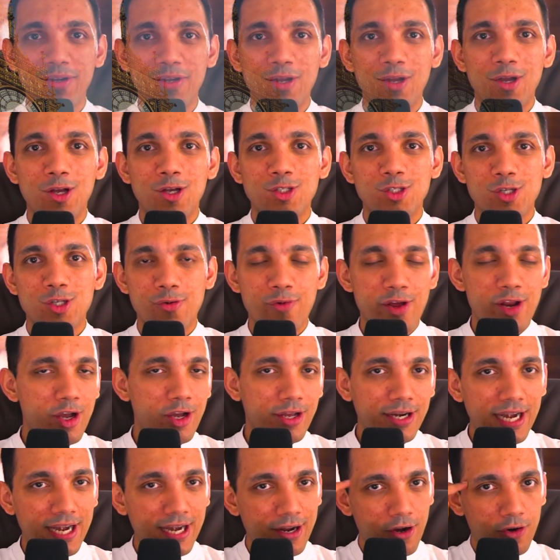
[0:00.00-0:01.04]
So when you're
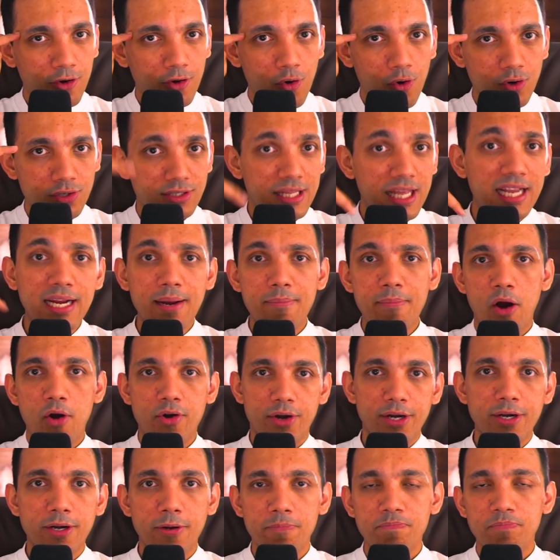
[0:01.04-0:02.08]
creating a course, think about
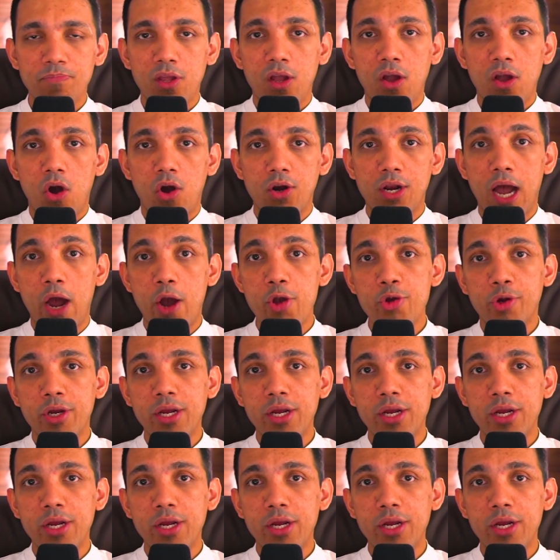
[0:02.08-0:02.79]
it on how you can